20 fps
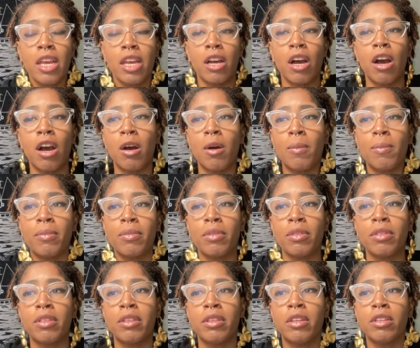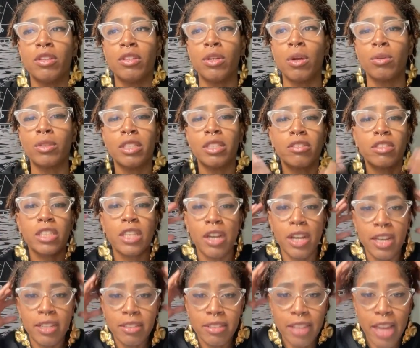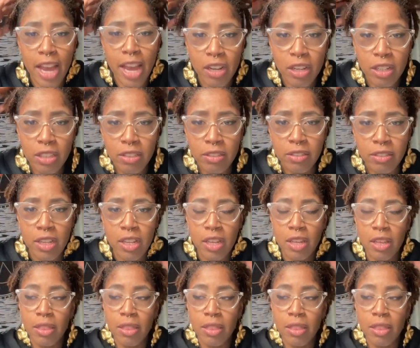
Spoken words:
These are your antennas